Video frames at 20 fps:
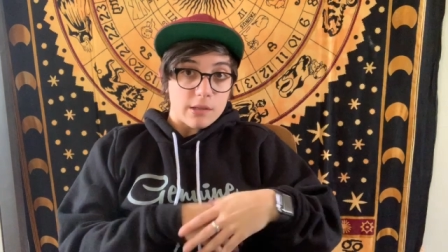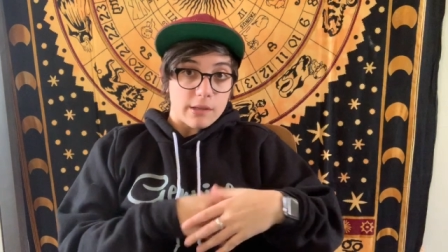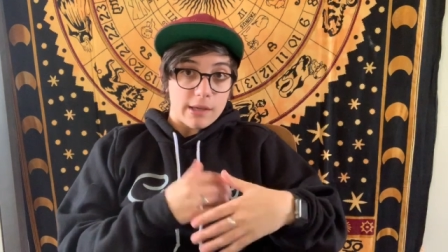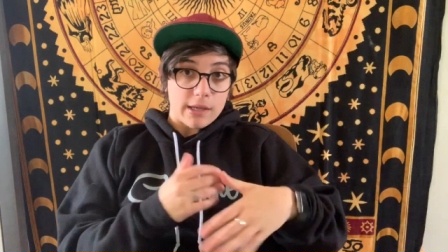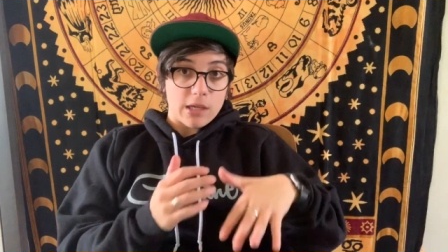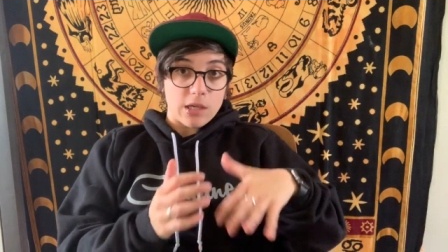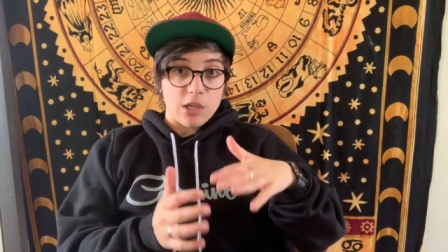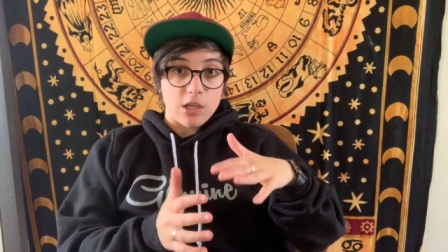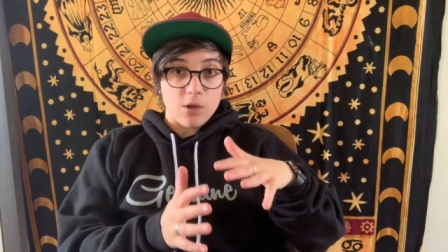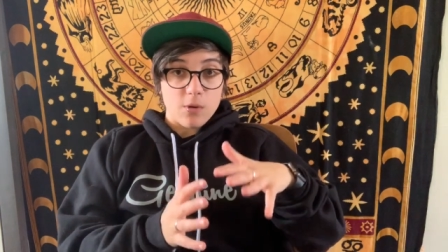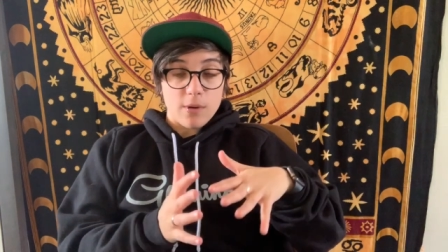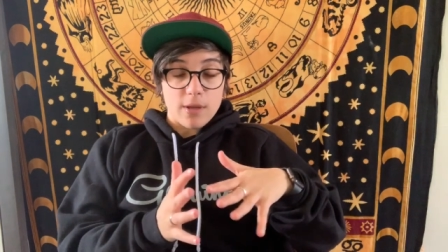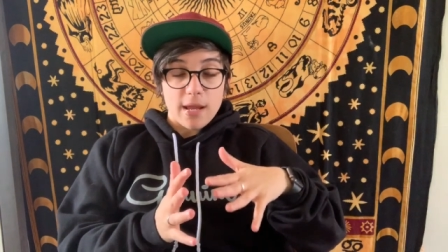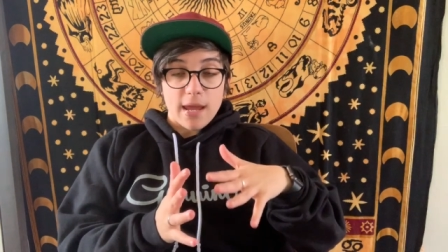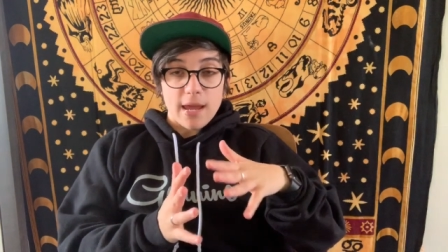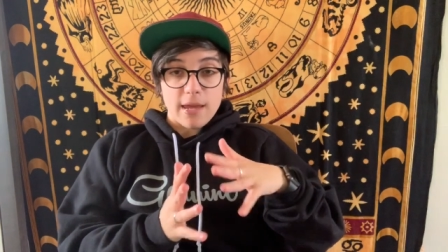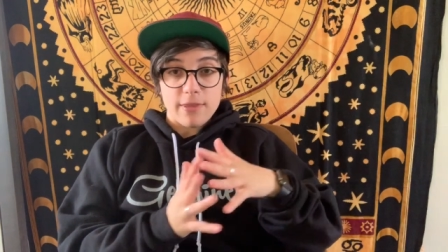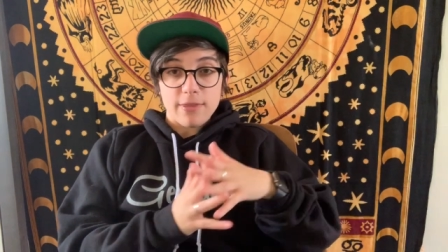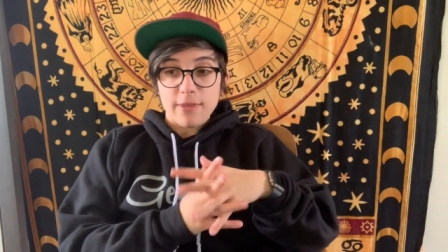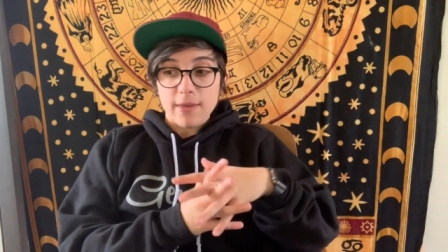like Q and
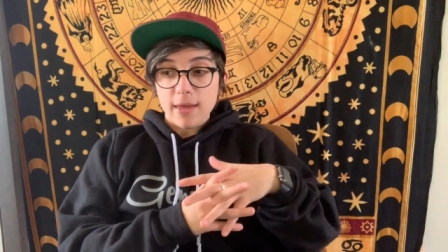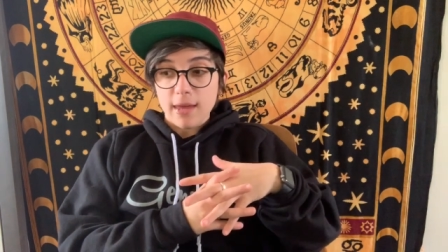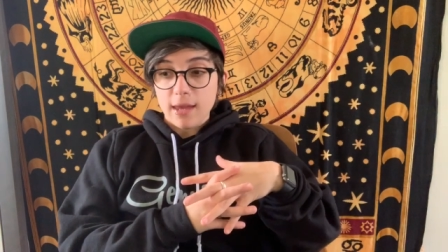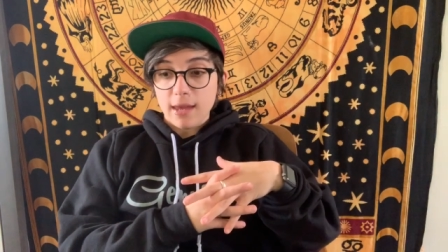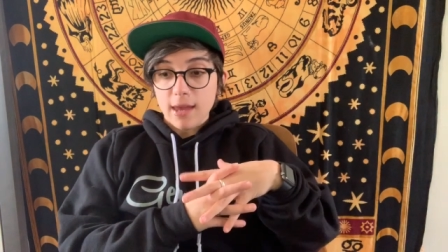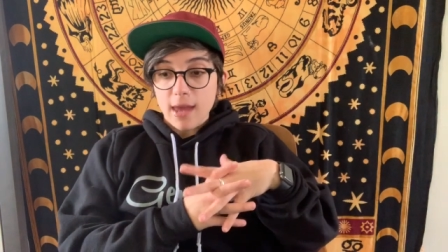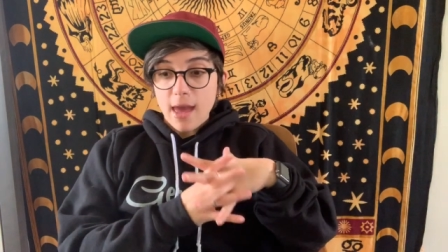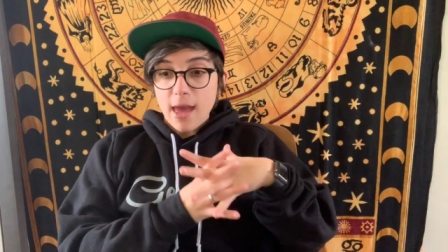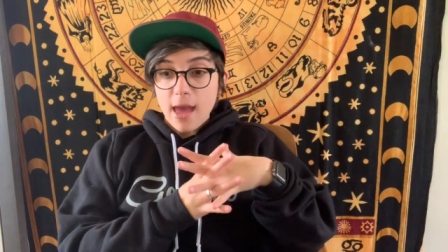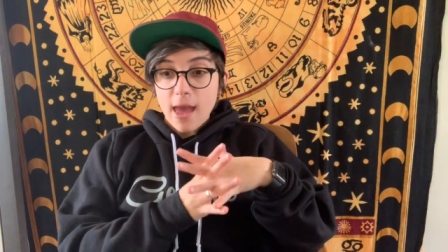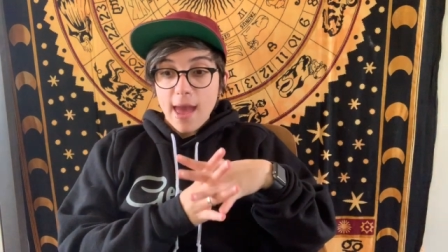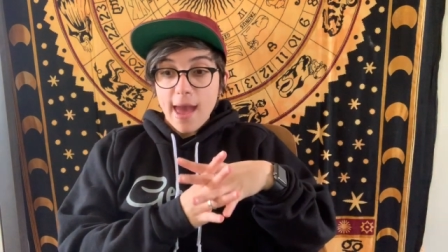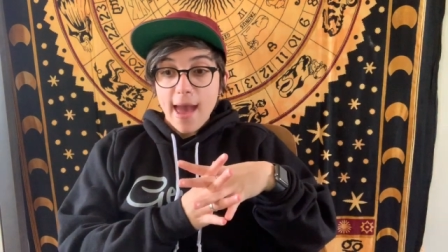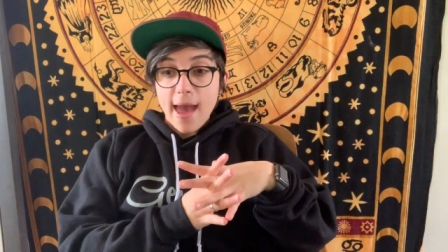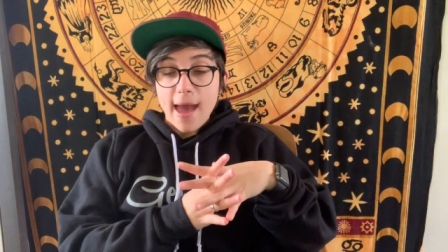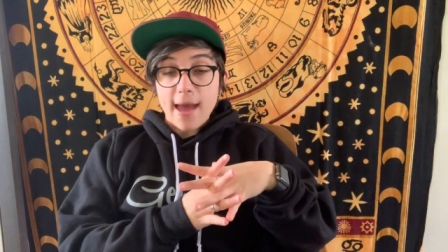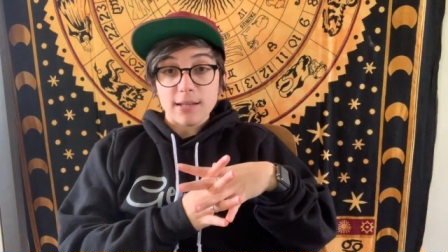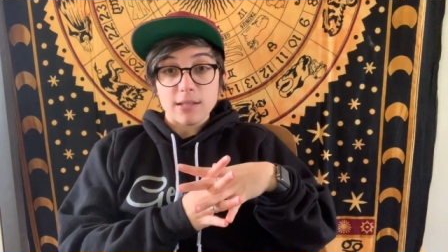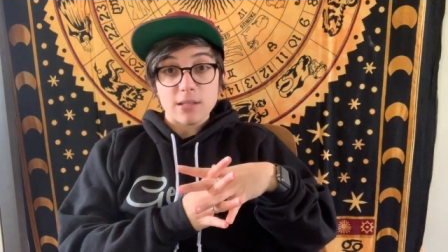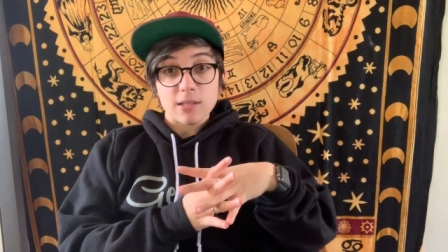A thing
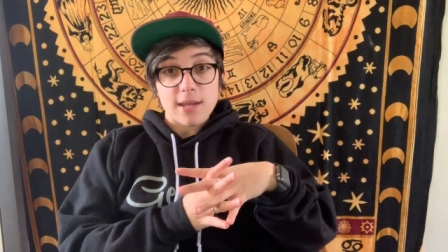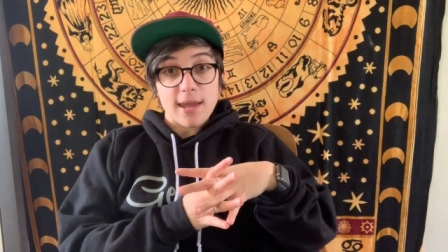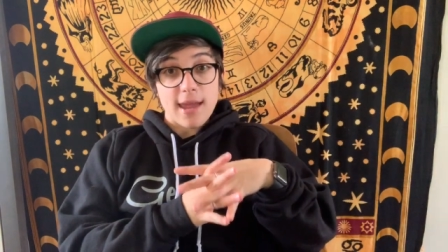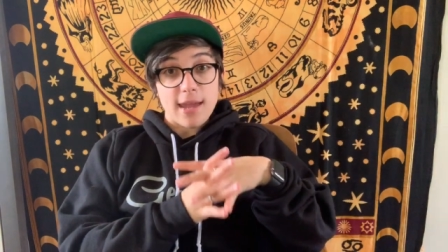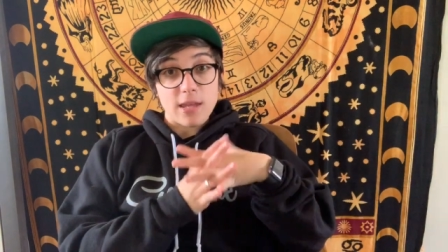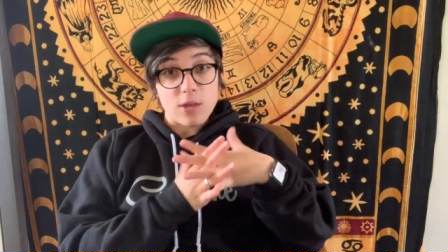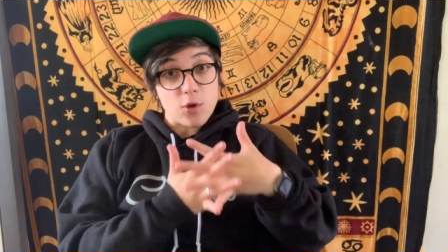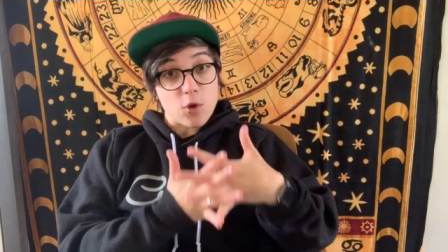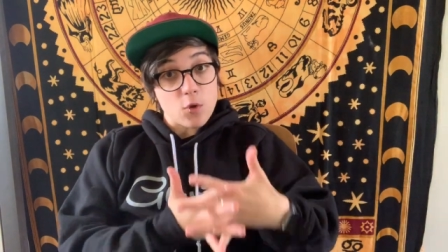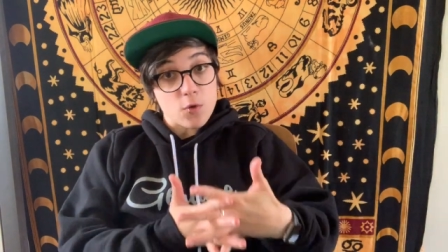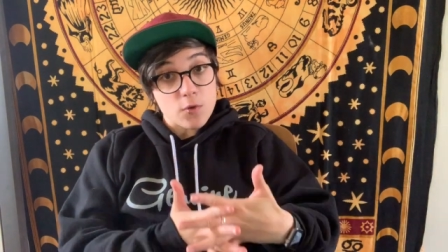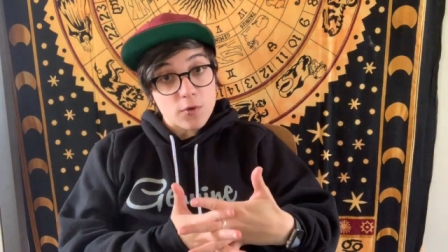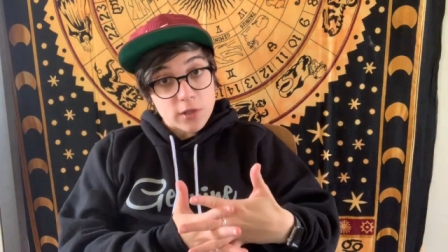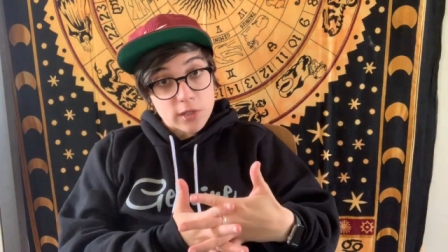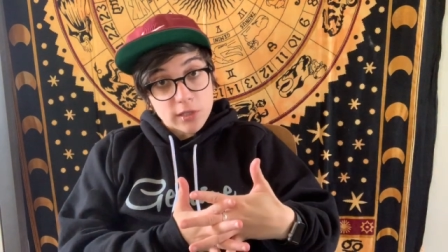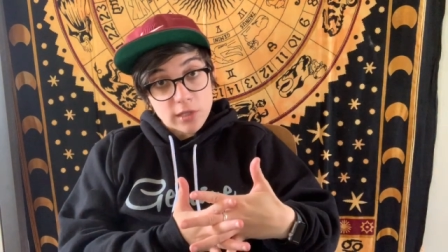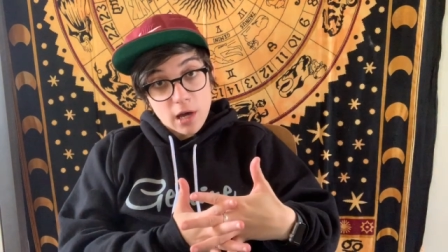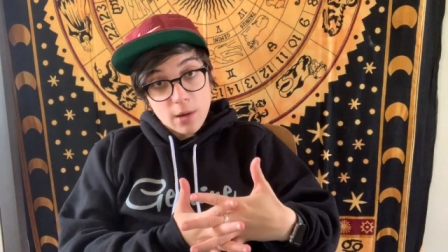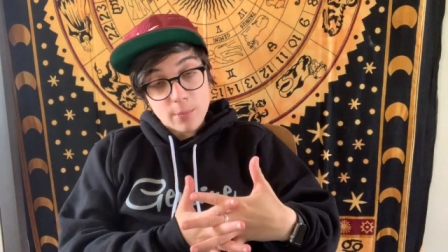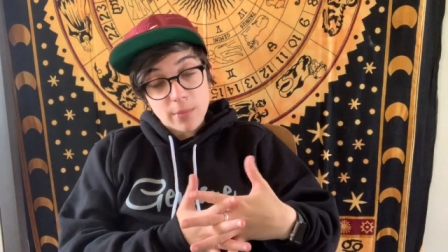at a youth
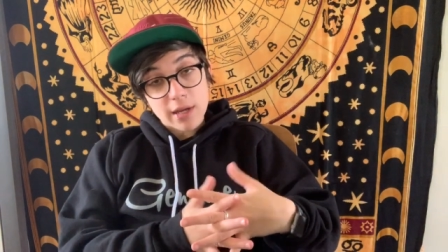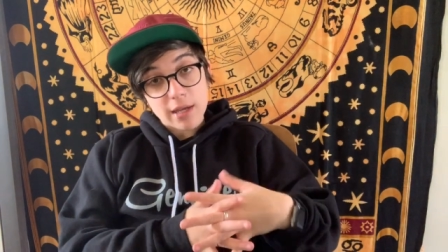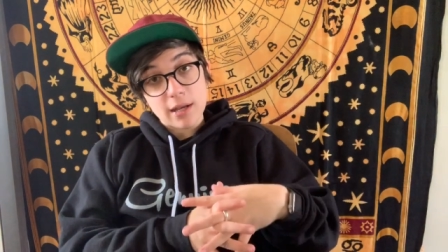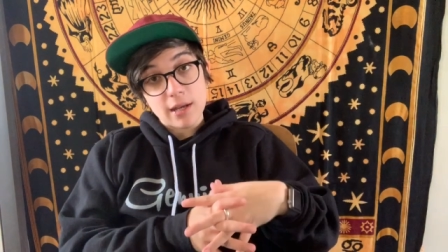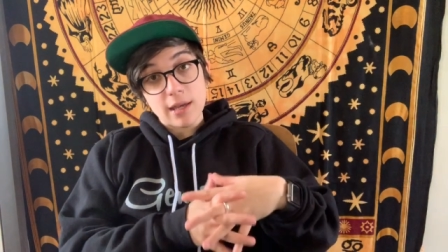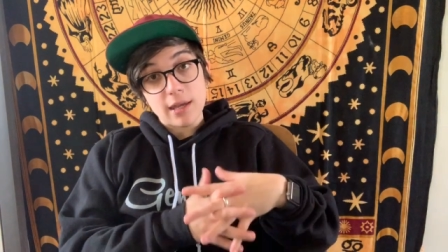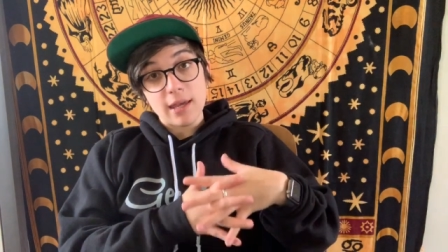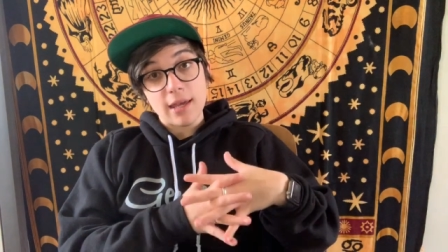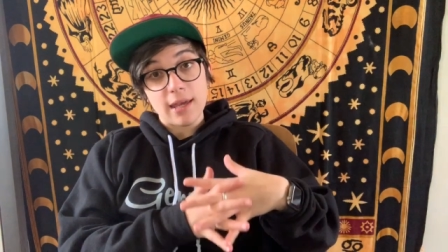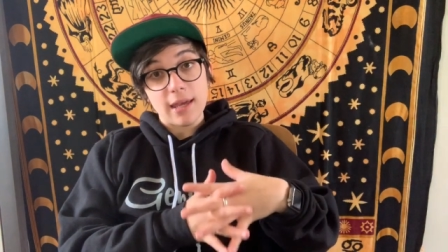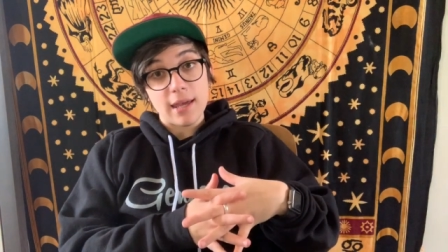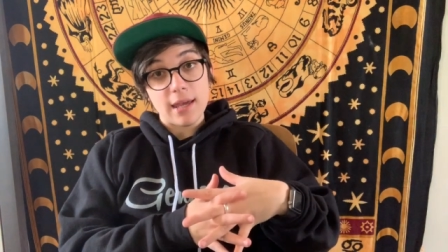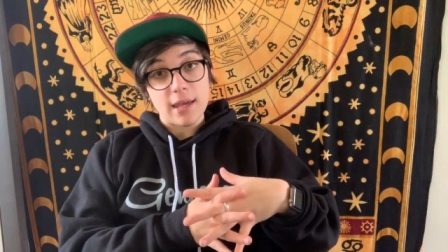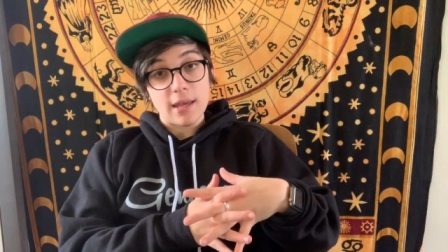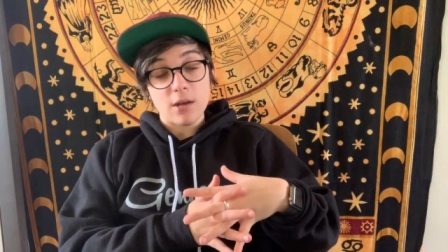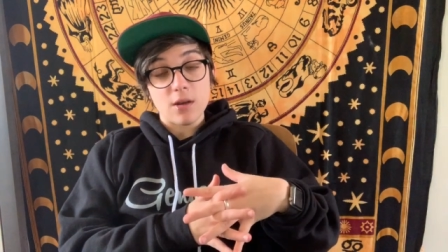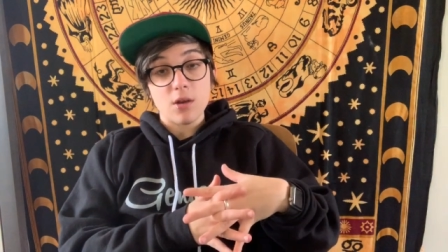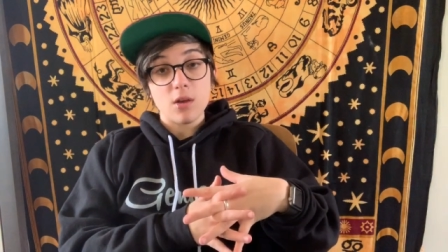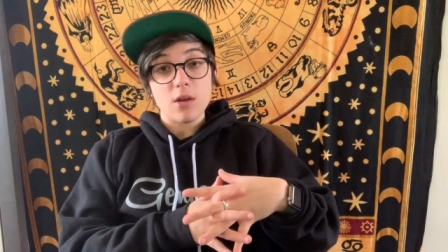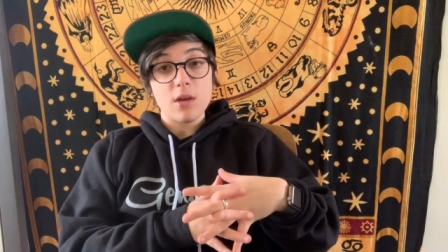summit
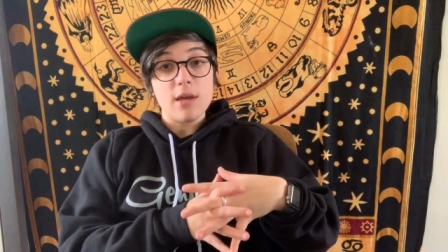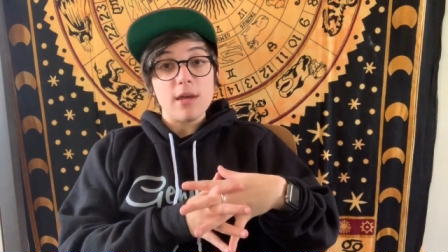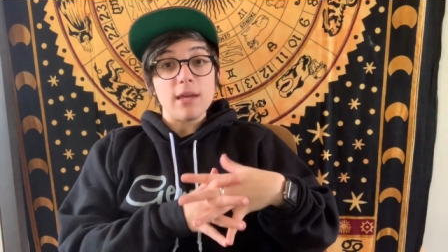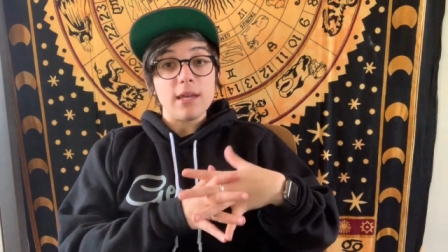in